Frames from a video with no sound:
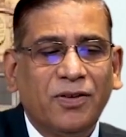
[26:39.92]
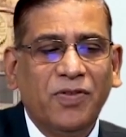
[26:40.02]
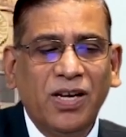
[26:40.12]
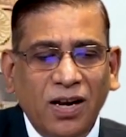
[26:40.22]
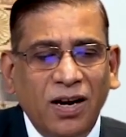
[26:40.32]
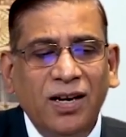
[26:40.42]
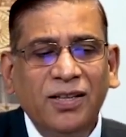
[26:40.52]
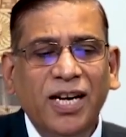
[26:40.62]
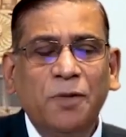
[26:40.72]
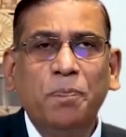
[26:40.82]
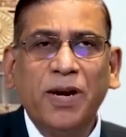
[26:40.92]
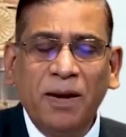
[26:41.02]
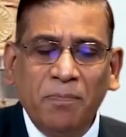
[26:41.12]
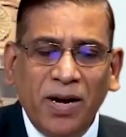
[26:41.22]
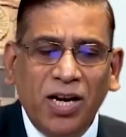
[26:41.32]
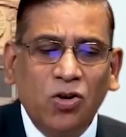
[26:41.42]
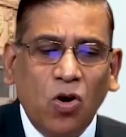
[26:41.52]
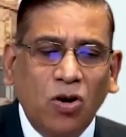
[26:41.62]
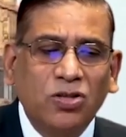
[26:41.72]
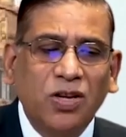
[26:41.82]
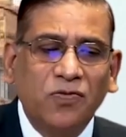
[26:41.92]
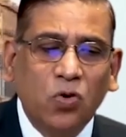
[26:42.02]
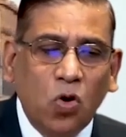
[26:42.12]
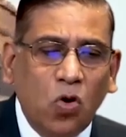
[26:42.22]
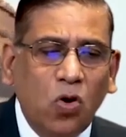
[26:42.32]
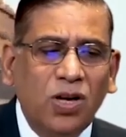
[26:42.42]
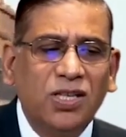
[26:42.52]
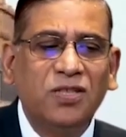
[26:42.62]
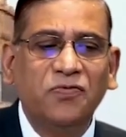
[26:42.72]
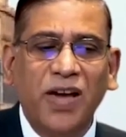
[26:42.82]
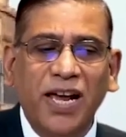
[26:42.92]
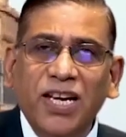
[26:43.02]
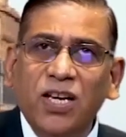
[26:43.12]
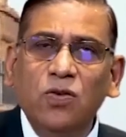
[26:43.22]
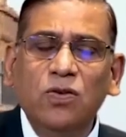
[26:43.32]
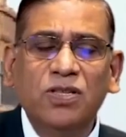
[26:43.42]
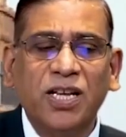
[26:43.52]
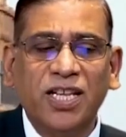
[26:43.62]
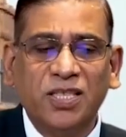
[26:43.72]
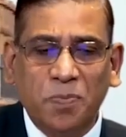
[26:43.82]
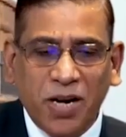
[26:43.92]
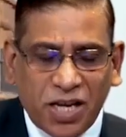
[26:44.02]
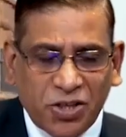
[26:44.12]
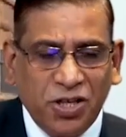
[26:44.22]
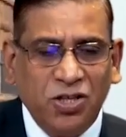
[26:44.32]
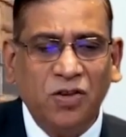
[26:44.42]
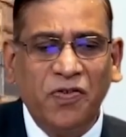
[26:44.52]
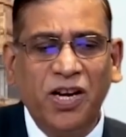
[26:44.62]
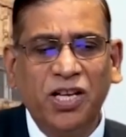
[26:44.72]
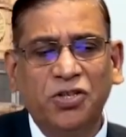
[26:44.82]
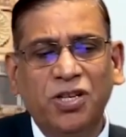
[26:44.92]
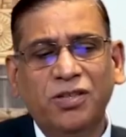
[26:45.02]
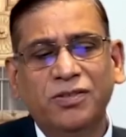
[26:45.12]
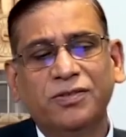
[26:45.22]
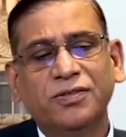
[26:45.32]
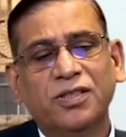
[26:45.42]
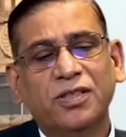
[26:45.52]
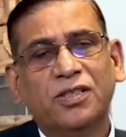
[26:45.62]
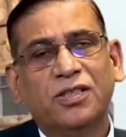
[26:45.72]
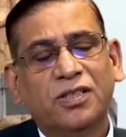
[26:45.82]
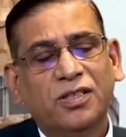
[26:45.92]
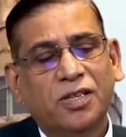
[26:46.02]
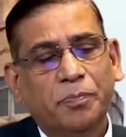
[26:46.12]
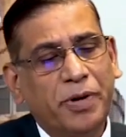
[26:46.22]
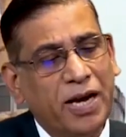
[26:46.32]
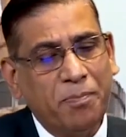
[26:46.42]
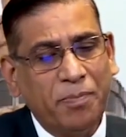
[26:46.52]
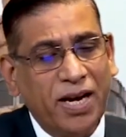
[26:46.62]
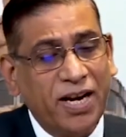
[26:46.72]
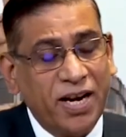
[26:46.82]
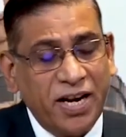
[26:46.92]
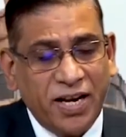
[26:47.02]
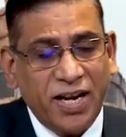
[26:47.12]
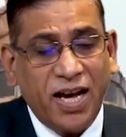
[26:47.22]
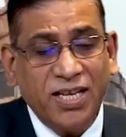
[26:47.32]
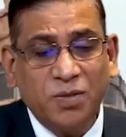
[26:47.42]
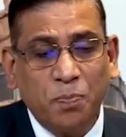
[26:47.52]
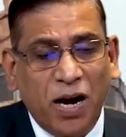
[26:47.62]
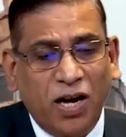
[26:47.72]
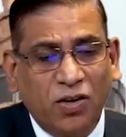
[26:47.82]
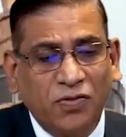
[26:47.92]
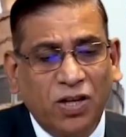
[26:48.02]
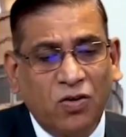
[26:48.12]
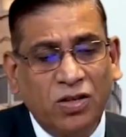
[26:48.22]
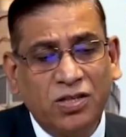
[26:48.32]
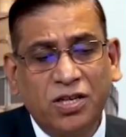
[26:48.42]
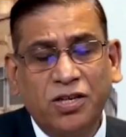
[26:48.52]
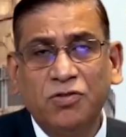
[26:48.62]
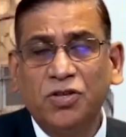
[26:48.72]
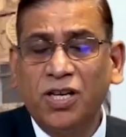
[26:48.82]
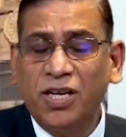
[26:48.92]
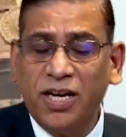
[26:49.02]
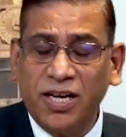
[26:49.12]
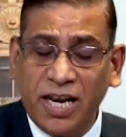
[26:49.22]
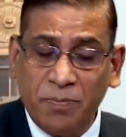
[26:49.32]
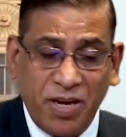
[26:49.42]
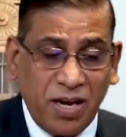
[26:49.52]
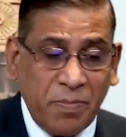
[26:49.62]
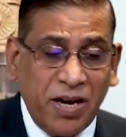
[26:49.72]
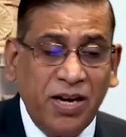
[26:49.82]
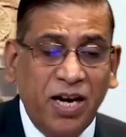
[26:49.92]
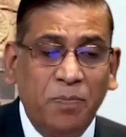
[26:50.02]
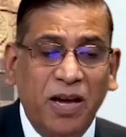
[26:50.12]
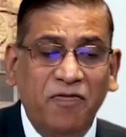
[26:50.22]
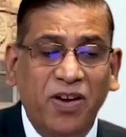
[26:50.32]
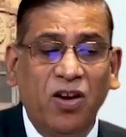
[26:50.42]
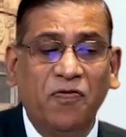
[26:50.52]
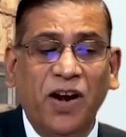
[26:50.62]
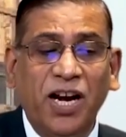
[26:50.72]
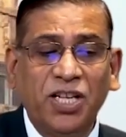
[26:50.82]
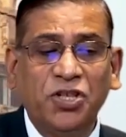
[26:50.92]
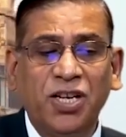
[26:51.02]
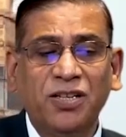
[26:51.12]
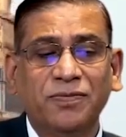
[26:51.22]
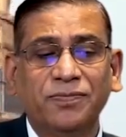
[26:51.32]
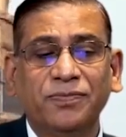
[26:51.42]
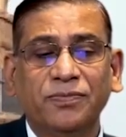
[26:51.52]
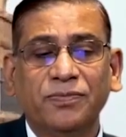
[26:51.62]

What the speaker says: We learned that preamble talks of goals, values, and aspirations of a nation. Preamble in India is part of the constitution and can be amended by way of addition.